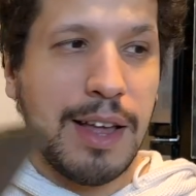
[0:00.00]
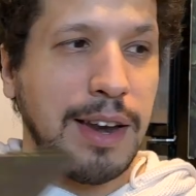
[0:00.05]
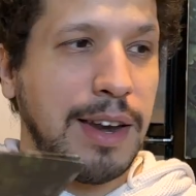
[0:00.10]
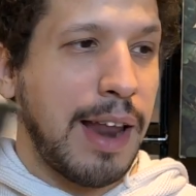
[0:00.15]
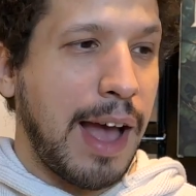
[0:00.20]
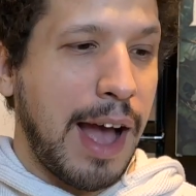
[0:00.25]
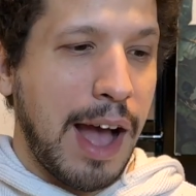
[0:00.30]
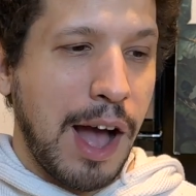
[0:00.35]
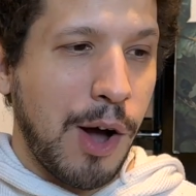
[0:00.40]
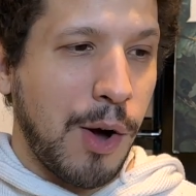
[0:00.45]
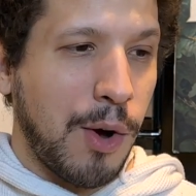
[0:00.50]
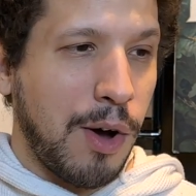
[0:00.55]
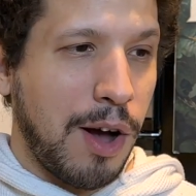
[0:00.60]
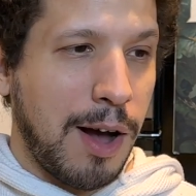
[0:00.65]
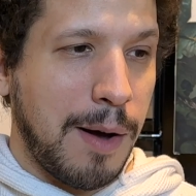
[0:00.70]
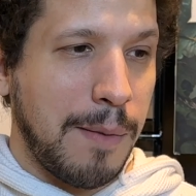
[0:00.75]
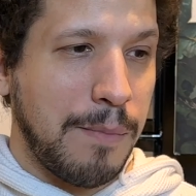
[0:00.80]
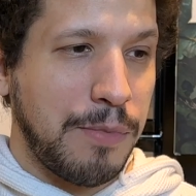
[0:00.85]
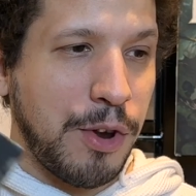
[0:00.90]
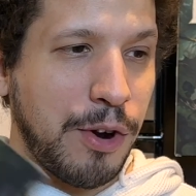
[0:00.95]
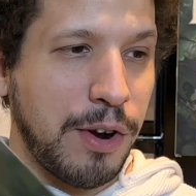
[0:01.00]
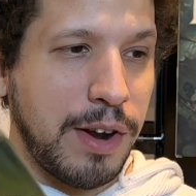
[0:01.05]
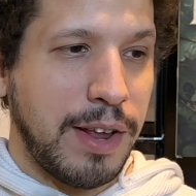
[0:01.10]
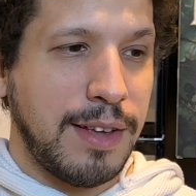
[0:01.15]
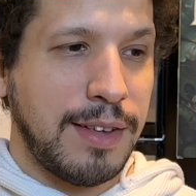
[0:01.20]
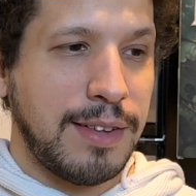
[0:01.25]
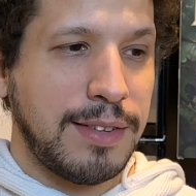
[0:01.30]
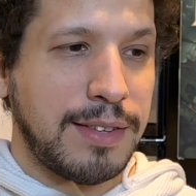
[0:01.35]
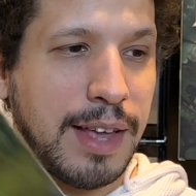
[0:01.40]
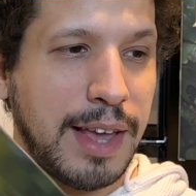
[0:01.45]
Now, there
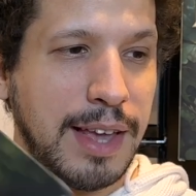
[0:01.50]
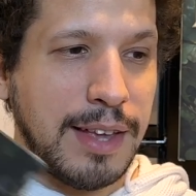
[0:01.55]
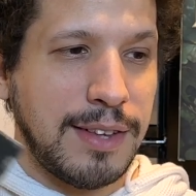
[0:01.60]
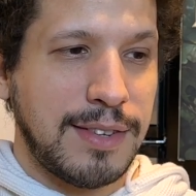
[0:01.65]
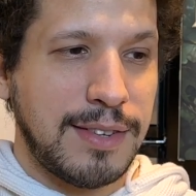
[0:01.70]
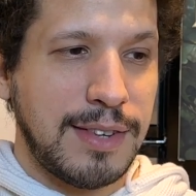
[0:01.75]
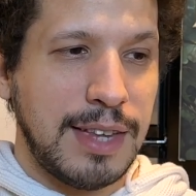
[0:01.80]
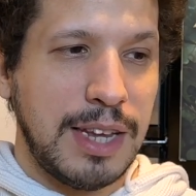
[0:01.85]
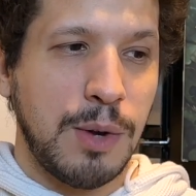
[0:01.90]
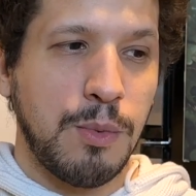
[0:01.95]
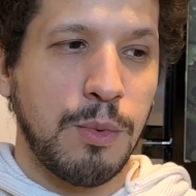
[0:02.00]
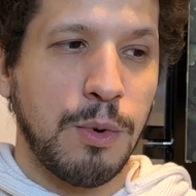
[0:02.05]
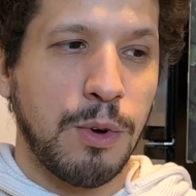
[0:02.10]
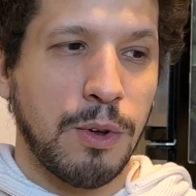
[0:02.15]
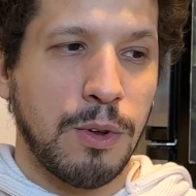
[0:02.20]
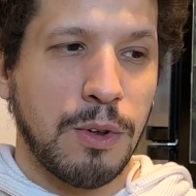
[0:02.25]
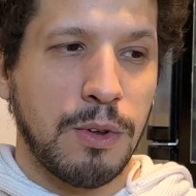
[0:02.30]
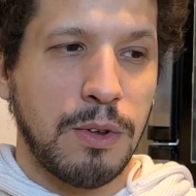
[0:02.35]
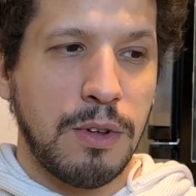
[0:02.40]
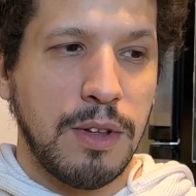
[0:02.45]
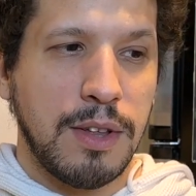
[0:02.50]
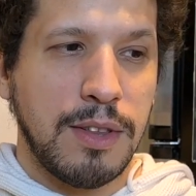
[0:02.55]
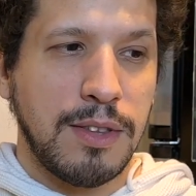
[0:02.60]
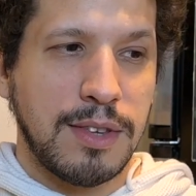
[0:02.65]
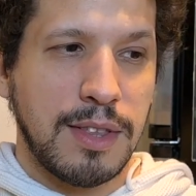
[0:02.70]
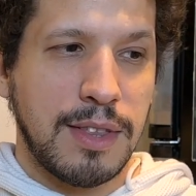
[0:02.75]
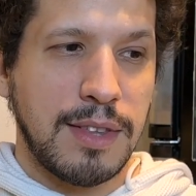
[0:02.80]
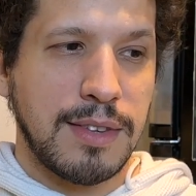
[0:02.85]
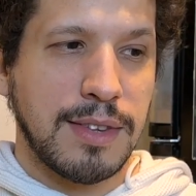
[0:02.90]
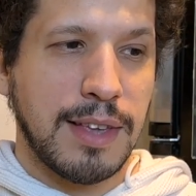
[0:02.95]
is a sequel
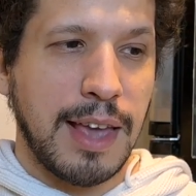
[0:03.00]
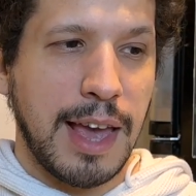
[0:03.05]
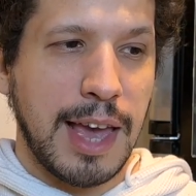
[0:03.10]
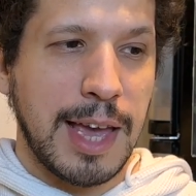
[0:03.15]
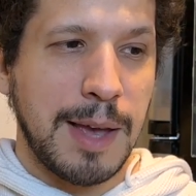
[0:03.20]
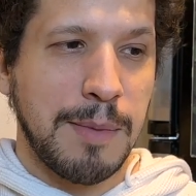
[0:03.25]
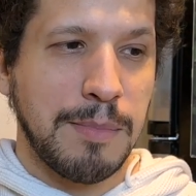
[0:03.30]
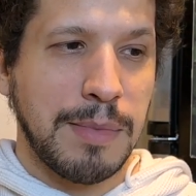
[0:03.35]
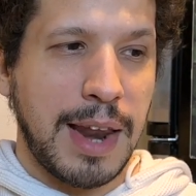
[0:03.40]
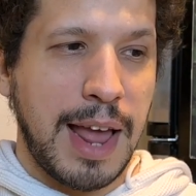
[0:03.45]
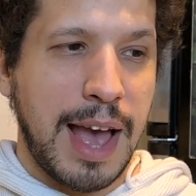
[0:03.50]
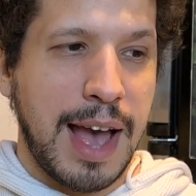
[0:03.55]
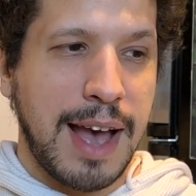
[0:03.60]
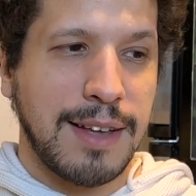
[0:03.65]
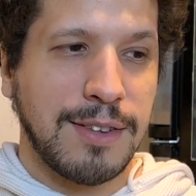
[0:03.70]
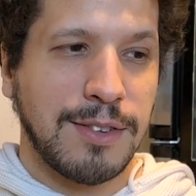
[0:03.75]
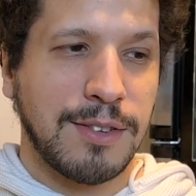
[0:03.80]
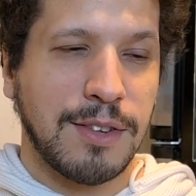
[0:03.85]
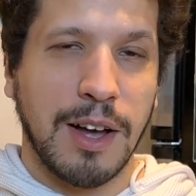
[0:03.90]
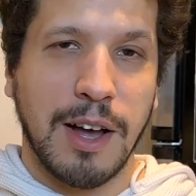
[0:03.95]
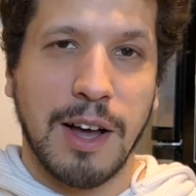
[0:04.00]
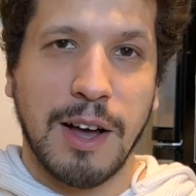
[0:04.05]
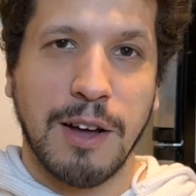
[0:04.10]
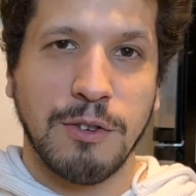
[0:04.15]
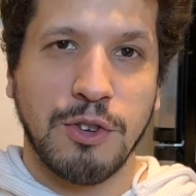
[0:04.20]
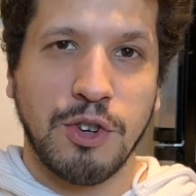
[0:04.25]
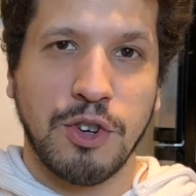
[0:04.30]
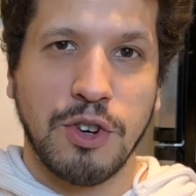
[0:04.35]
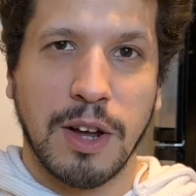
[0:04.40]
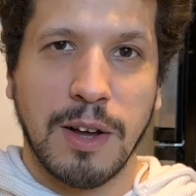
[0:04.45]
to this game that has
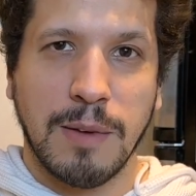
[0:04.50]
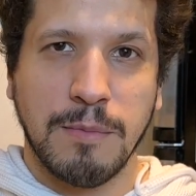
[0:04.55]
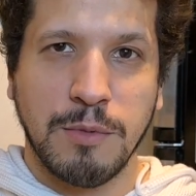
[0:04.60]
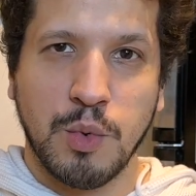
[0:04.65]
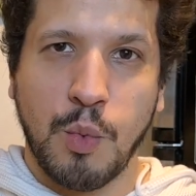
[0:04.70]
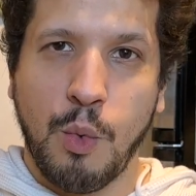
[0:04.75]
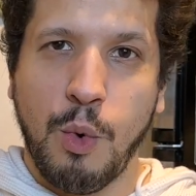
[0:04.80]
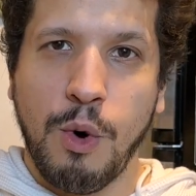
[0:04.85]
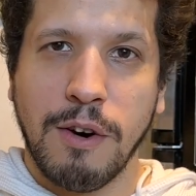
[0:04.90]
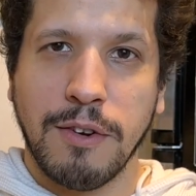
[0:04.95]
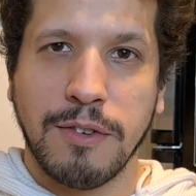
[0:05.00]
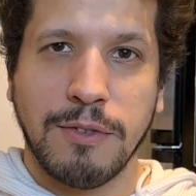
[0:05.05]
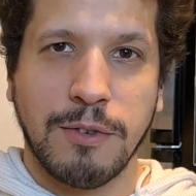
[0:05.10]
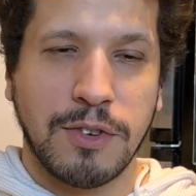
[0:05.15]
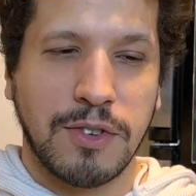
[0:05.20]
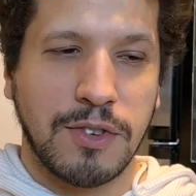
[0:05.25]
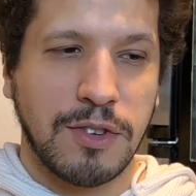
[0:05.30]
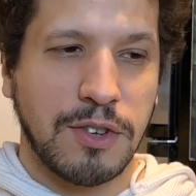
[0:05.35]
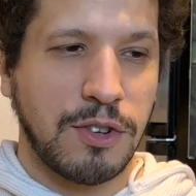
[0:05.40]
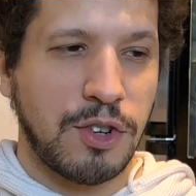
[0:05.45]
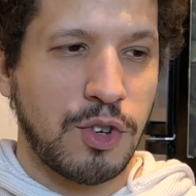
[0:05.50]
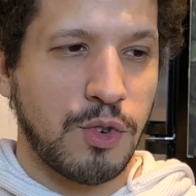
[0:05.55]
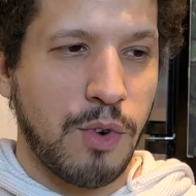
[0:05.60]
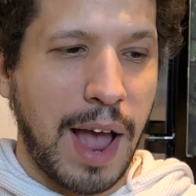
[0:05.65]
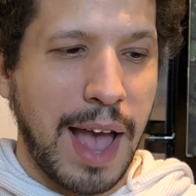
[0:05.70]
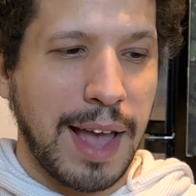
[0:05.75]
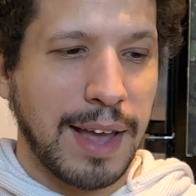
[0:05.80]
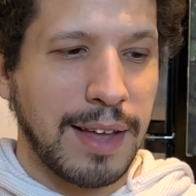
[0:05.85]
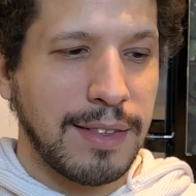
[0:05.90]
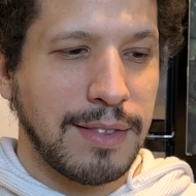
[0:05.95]
dwarves versus a
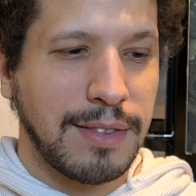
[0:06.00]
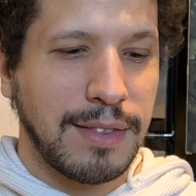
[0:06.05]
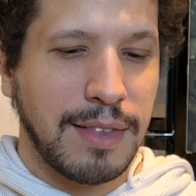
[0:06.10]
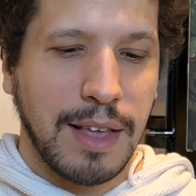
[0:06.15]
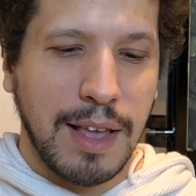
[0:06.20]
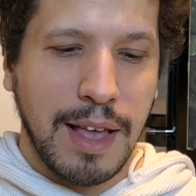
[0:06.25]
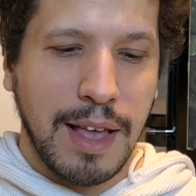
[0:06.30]
dragon,